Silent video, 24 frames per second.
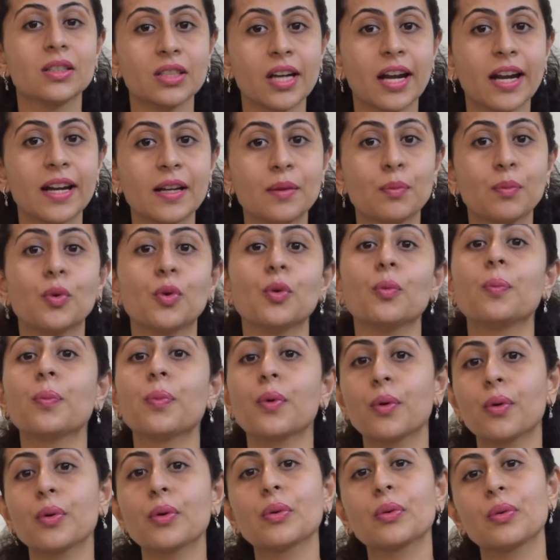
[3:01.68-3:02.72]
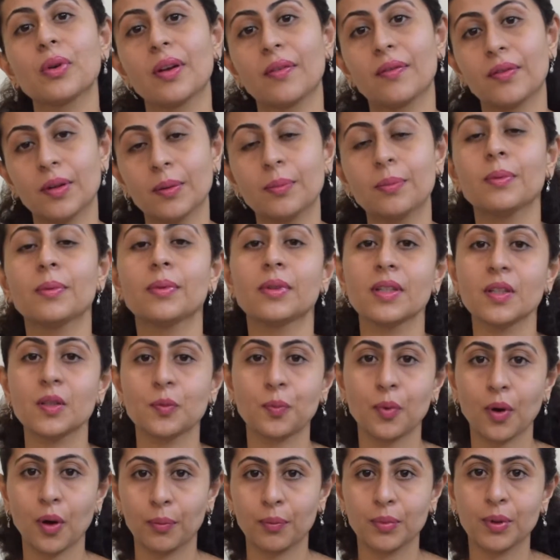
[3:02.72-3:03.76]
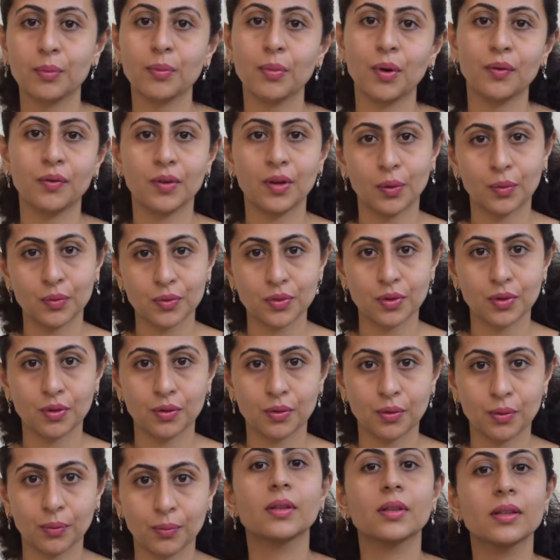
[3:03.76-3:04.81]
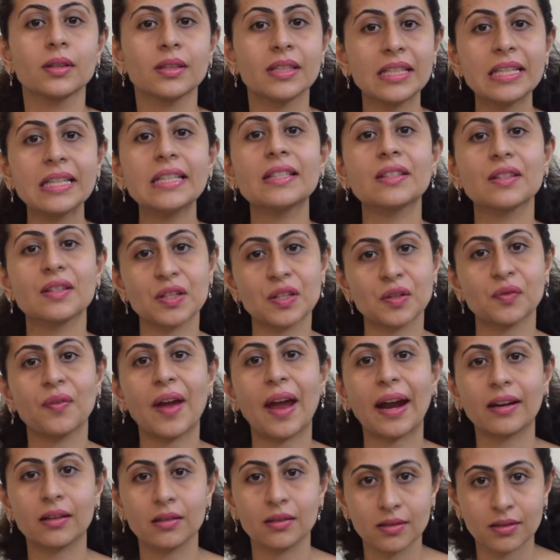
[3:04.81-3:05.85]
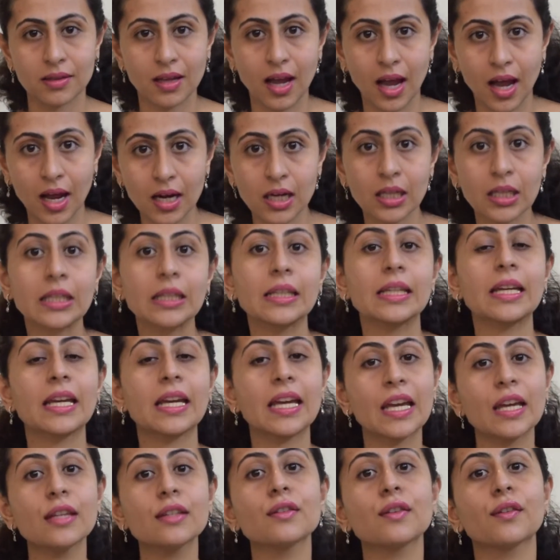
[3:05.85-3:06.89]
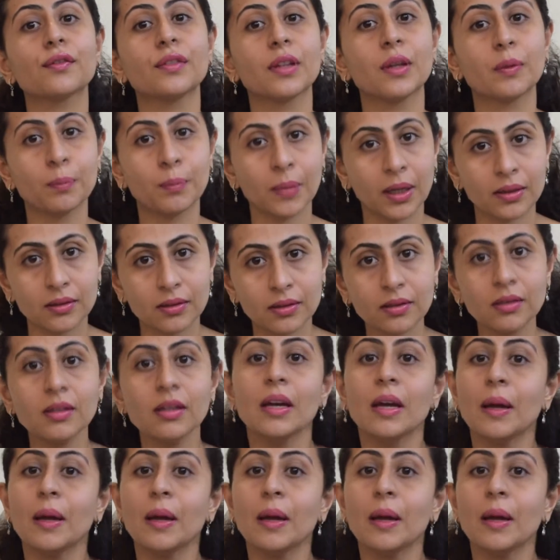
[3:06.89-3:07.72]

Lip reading: child more prone to develop this problem of Down syndrome. These risk factors are the age of the mother